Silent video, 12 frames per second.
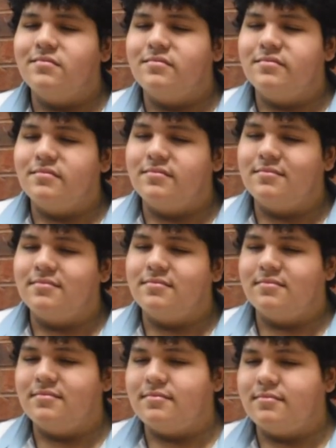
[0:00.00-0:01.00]

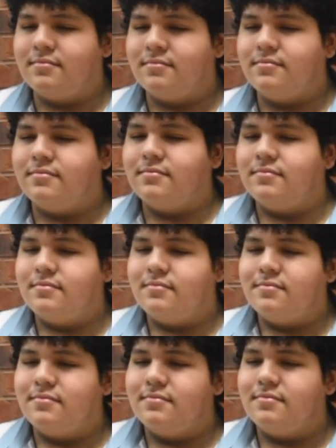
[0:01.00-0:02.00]

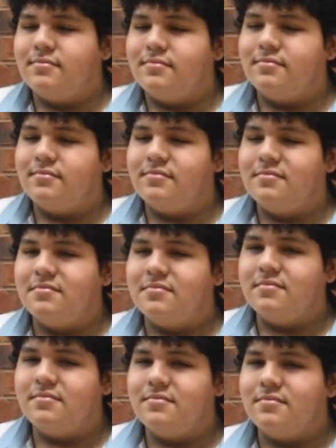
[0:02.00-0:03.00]

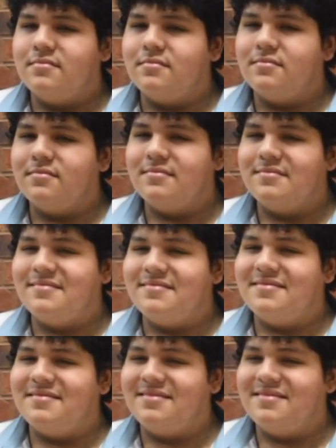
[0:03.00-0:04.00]

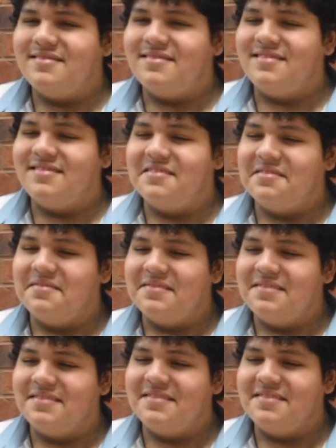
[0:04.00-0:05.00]

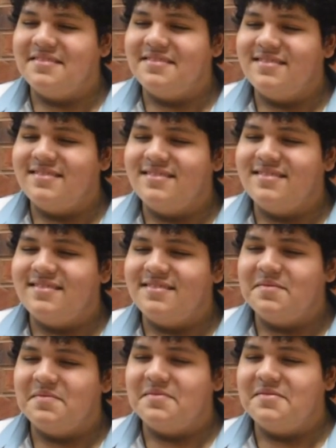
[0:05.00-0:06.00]

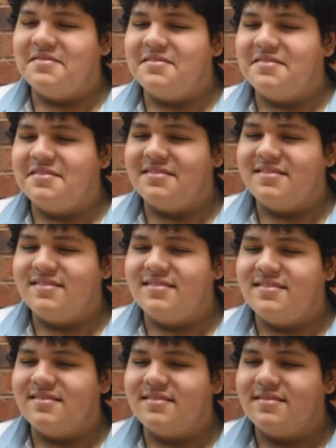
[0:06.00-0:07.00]

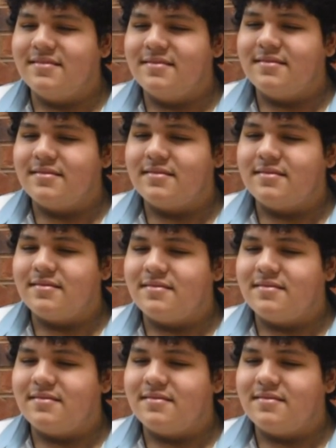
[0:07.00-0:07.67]
(silent)